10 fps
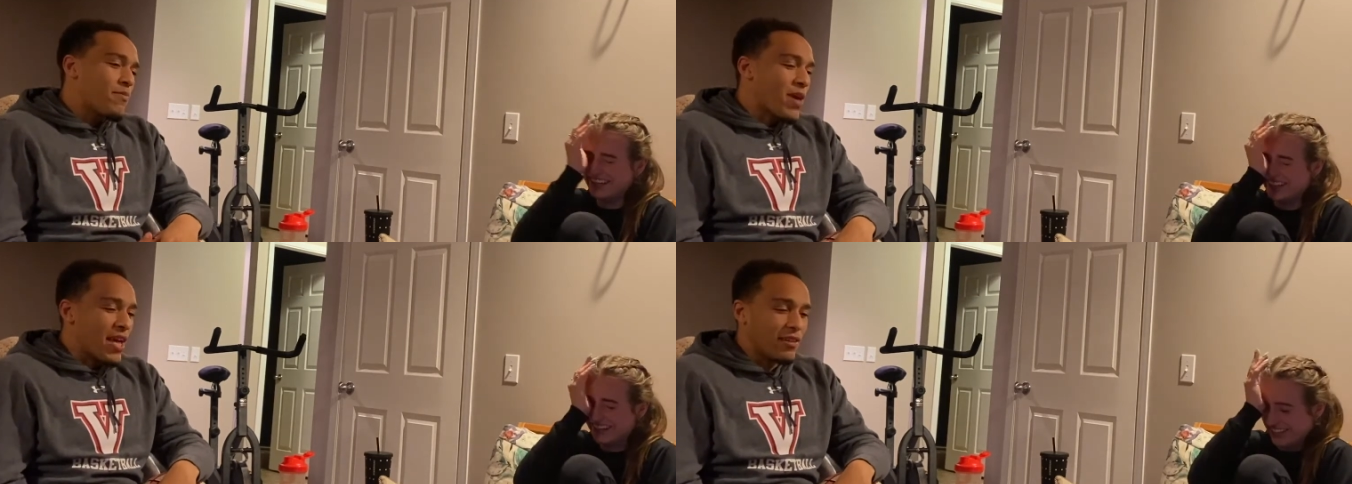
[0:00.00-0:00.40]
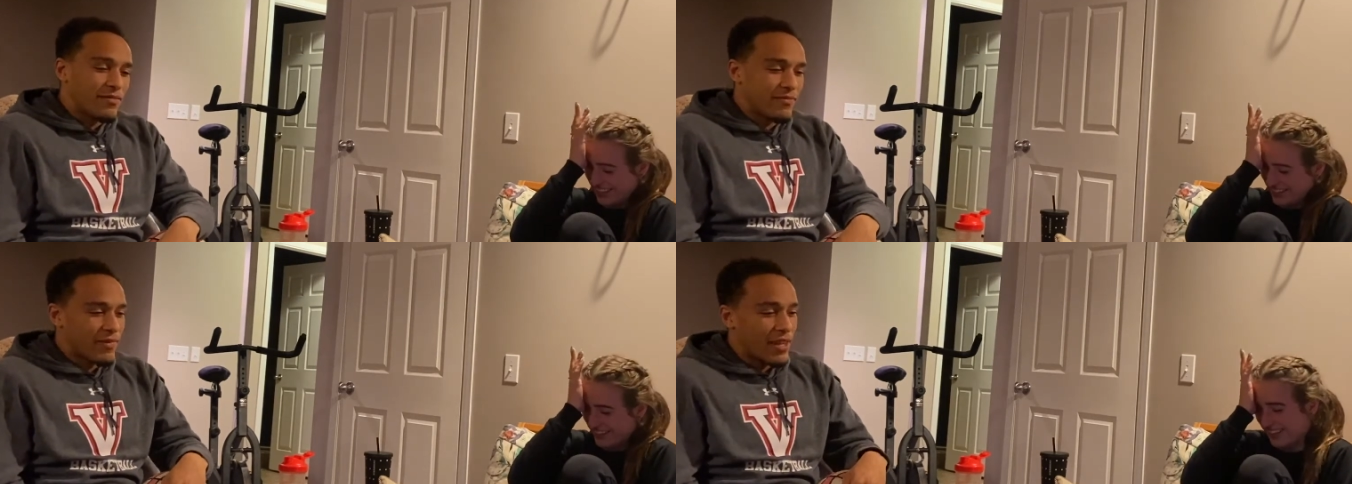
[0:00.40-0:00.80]
Speaker 1: hey man,
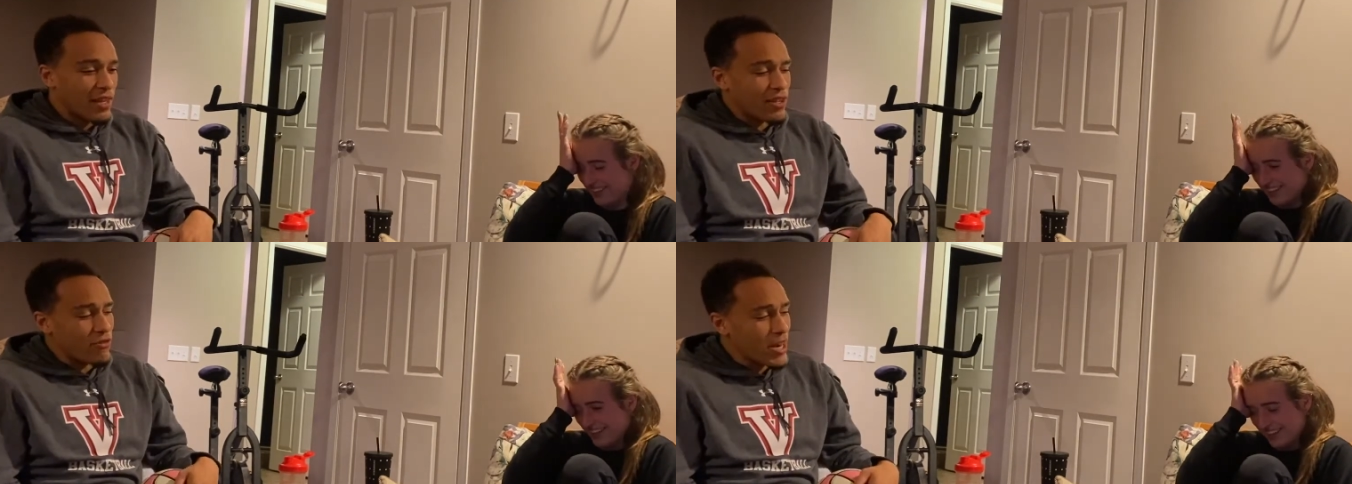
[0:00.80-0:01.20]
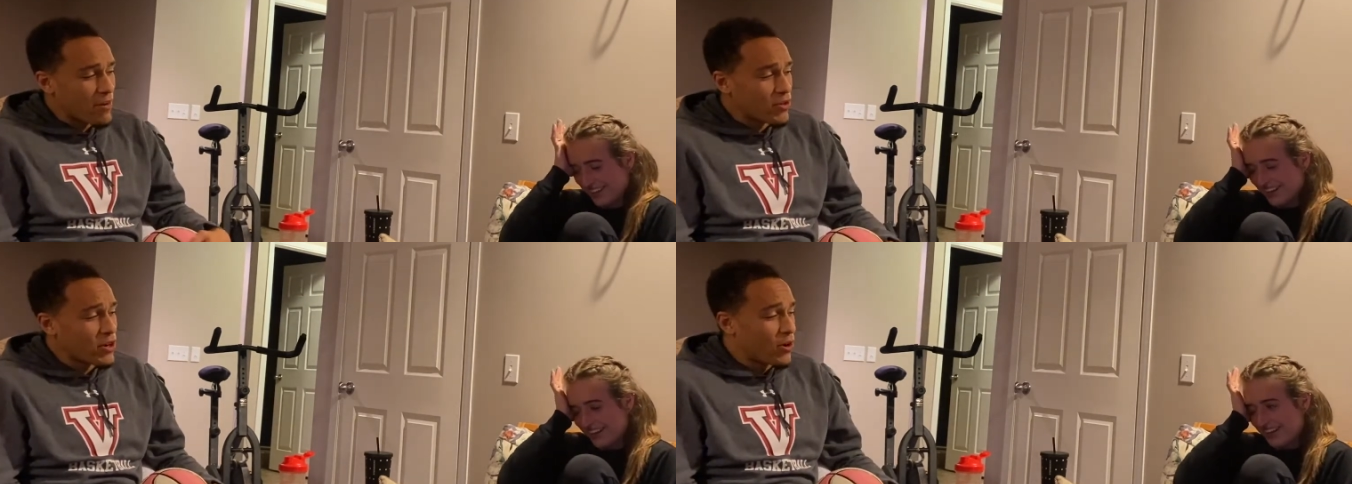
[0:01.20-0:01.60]
you
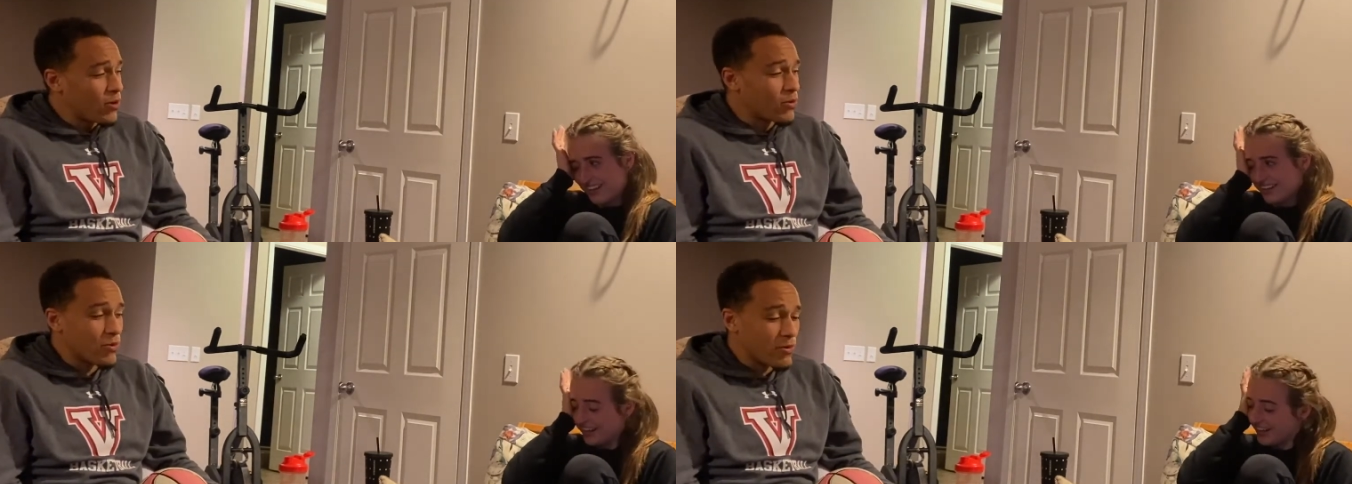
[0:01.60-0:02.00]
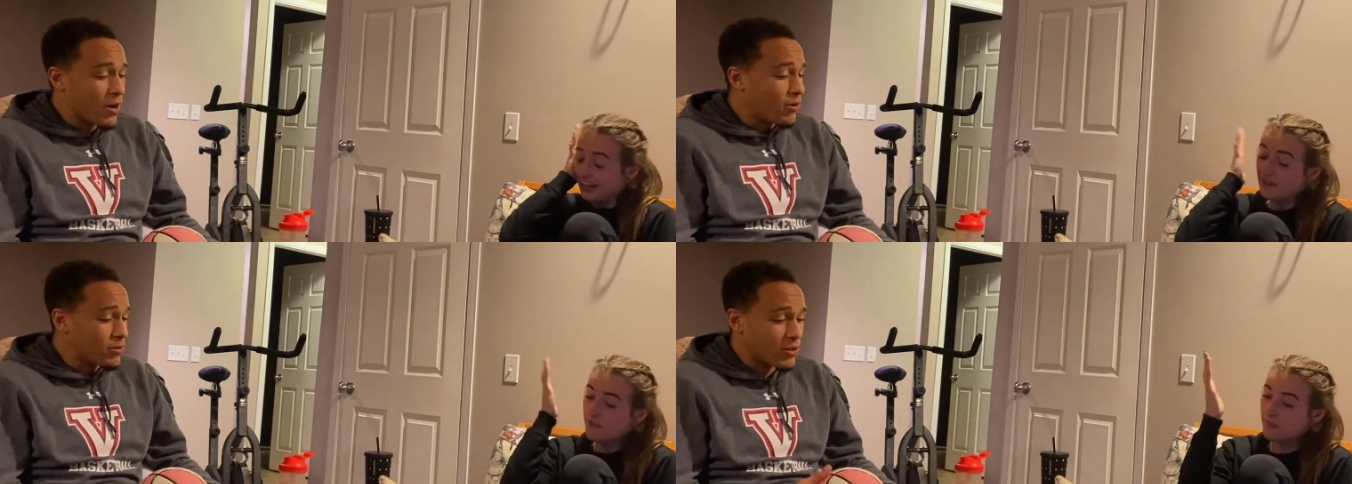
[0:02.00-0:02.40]
never know who
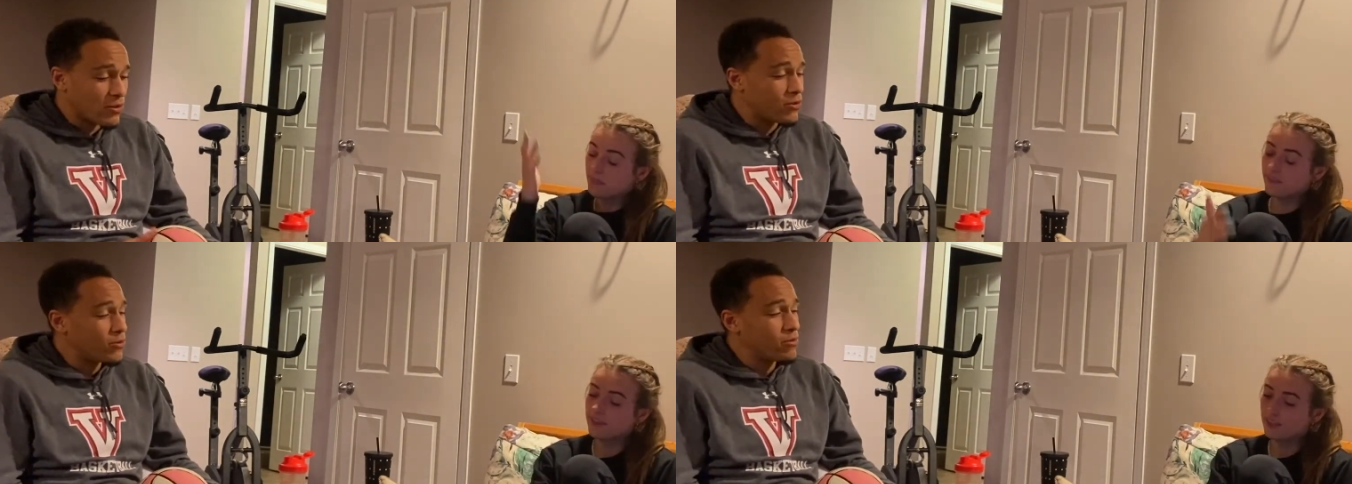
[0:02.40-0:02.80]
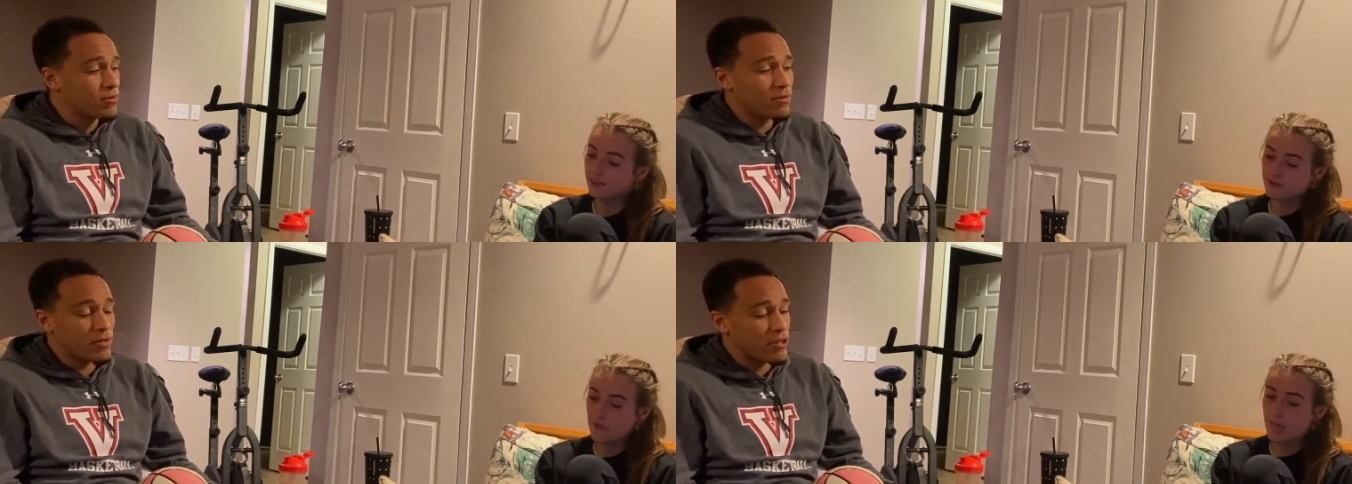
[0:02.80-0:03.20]
knows who.
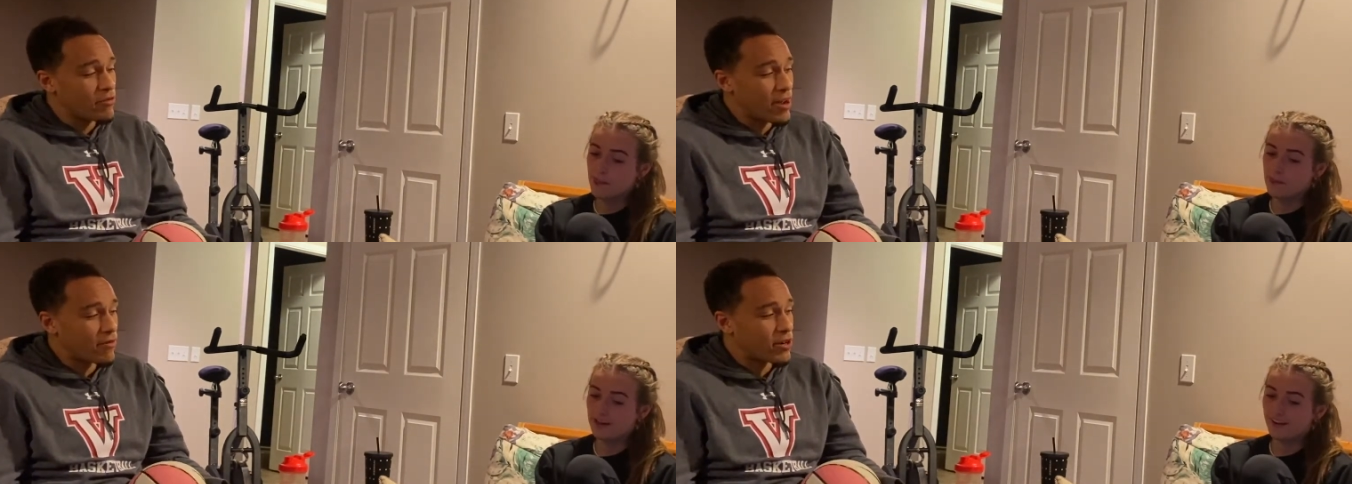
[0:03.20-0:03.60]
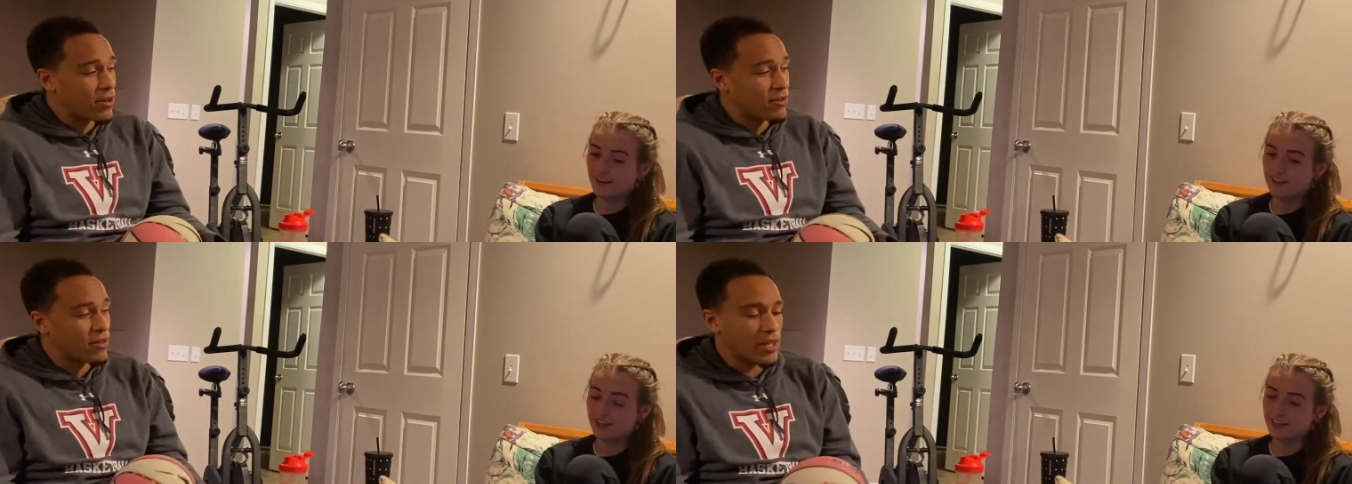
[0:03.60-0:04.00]
You never
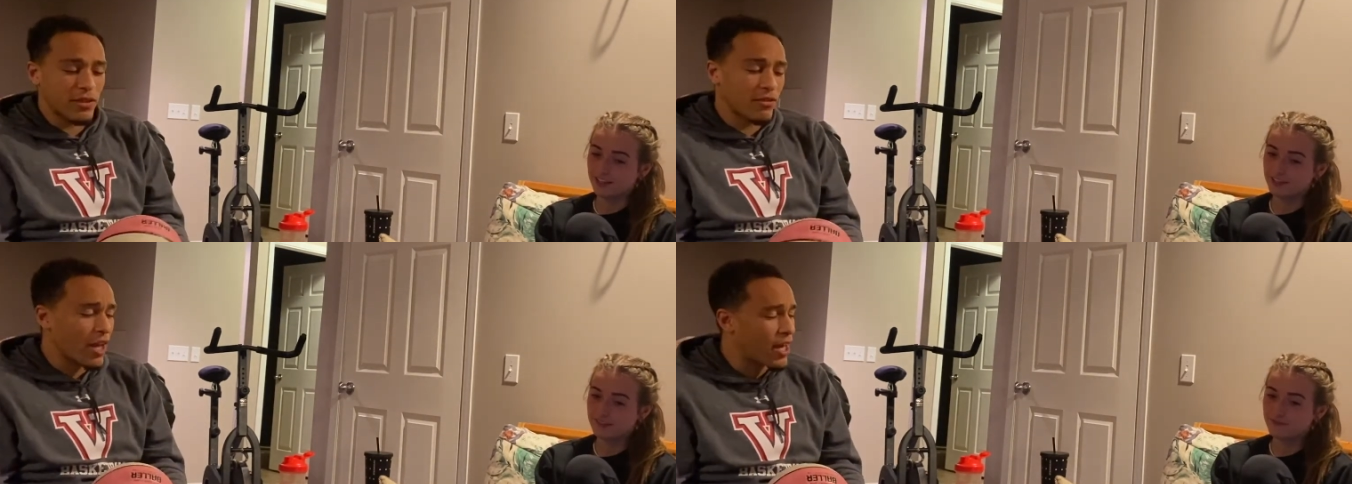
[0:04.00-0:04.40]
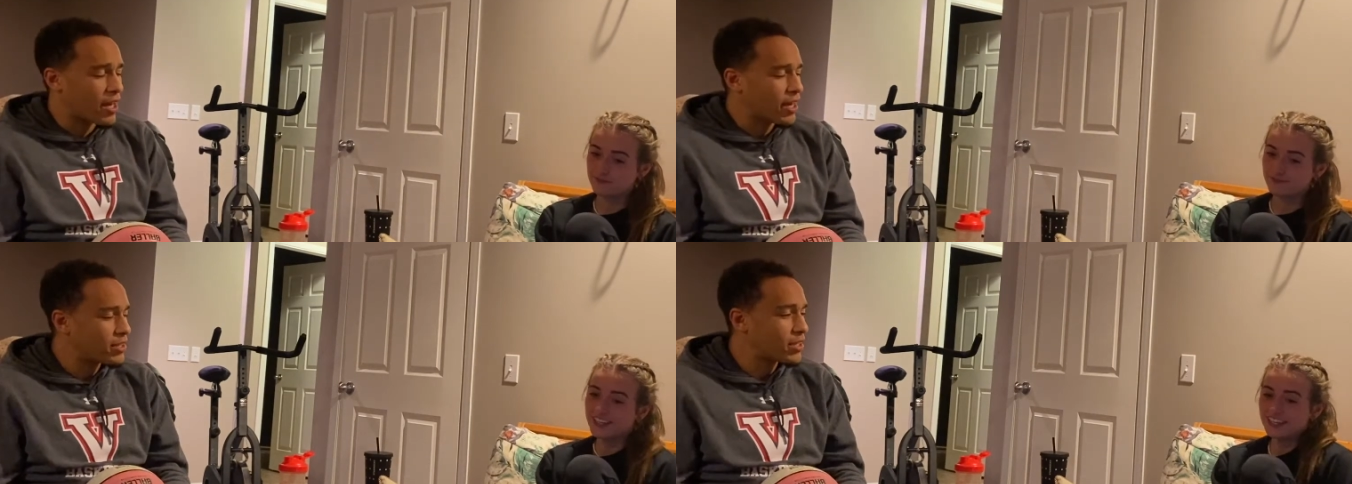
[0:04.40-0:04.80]
know. Like, it's okay.
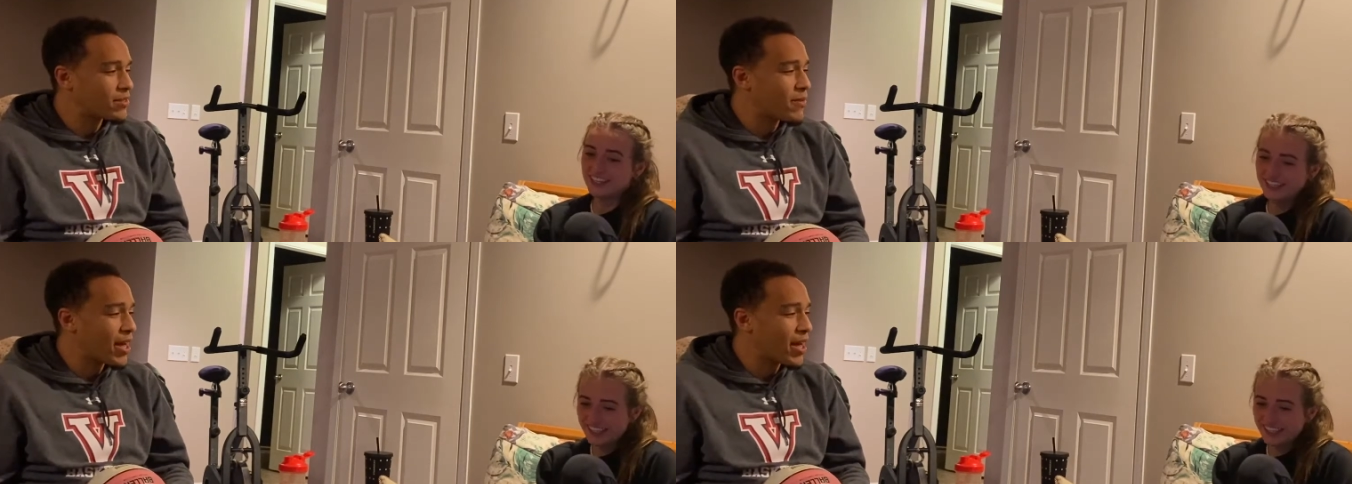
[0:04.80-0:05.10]
It doesn't